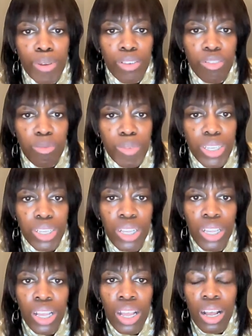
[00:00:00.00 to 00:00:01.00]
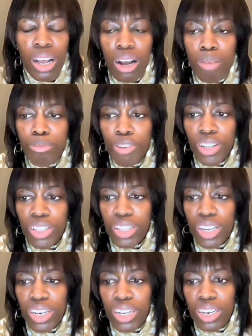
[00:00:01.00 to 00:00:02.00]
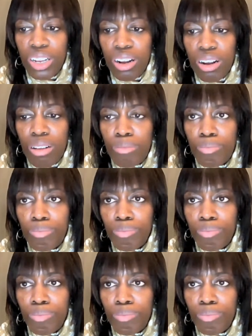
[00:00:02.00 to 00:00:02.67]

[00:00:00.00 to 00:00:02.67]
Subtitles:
appear to be upregulated